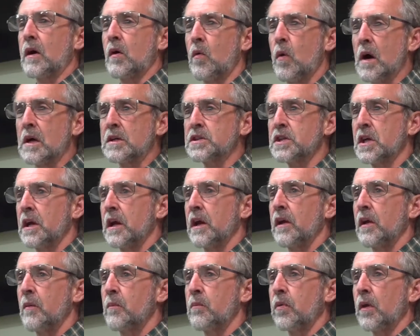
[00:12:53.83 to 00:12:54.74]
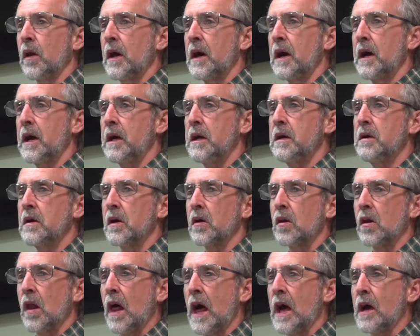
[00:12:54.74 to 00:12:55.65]
question into plain
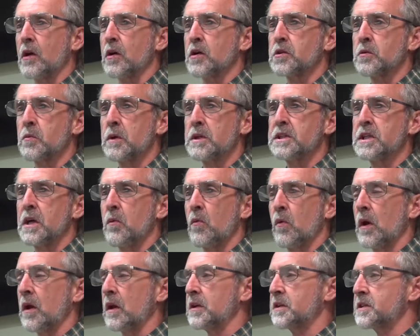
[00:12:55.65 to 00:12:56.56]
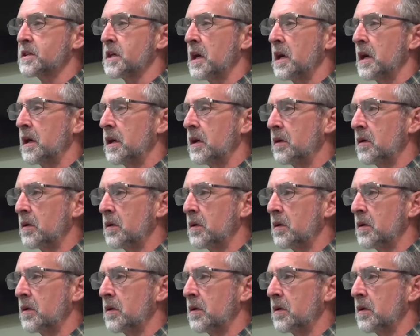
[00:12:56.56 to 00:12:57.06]
language. What's he really saying?